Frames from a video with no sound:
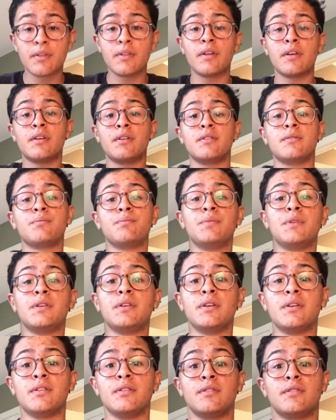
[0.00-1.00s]
Like,
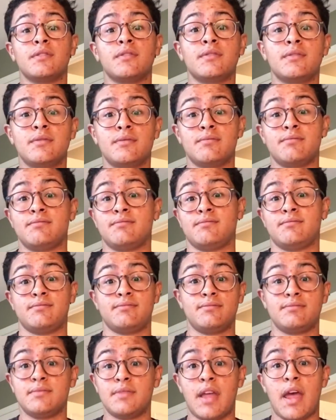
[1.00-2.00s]
because
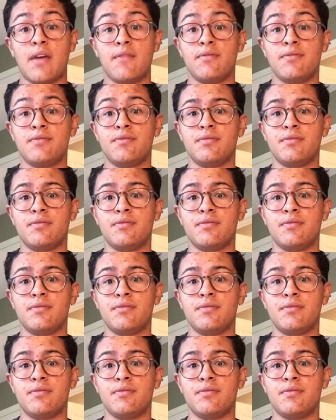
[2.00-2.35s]
I